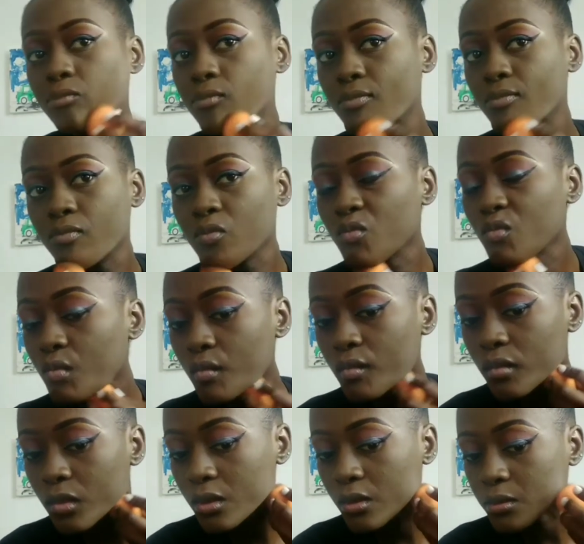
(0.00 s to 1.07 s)
Yep,
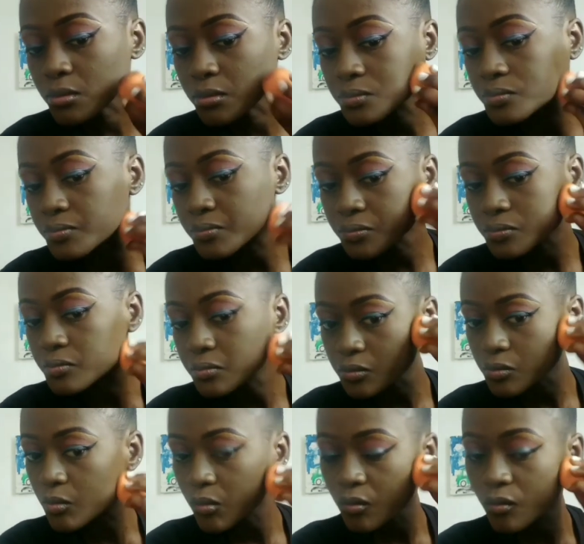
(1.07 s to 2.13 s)
blend, blend, blend.
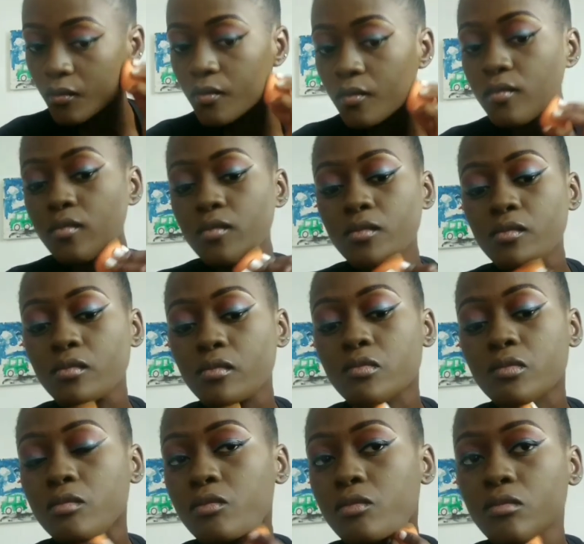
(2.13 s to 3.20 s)
It's a blending
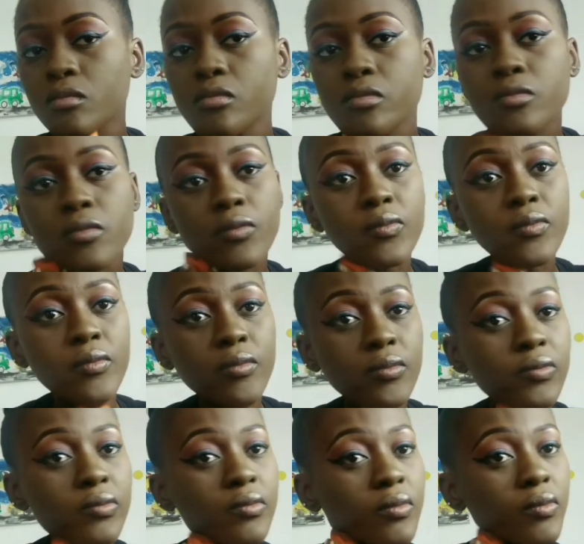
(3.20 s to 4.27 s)
process.
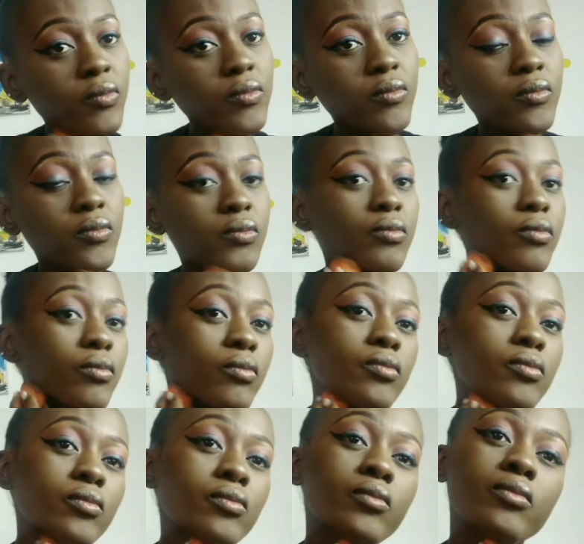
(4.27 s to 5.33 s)
We blend, blend,
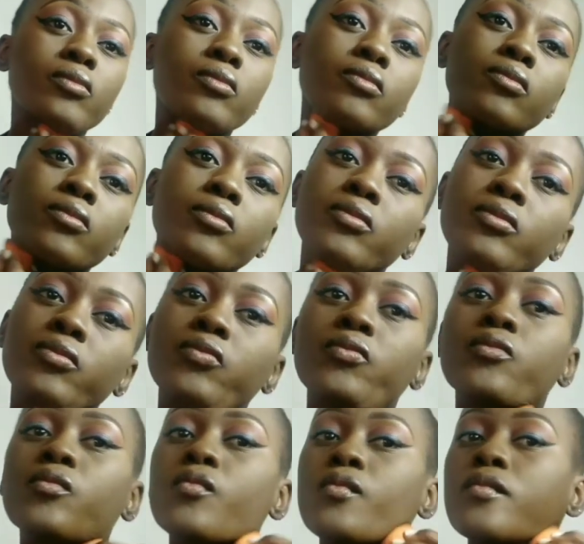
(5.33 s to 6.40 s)

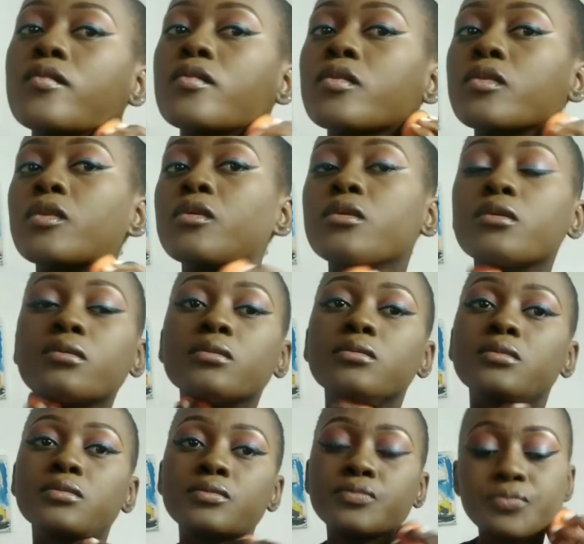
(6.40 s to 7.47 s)
blend. Dun, dun, dun, dun,
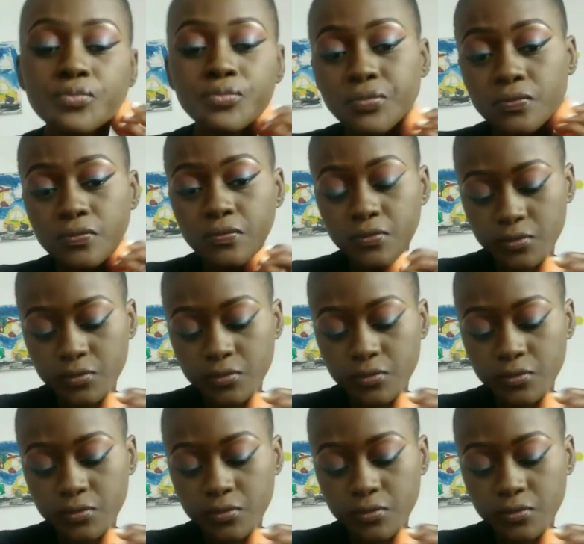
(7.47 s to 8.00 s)
dun,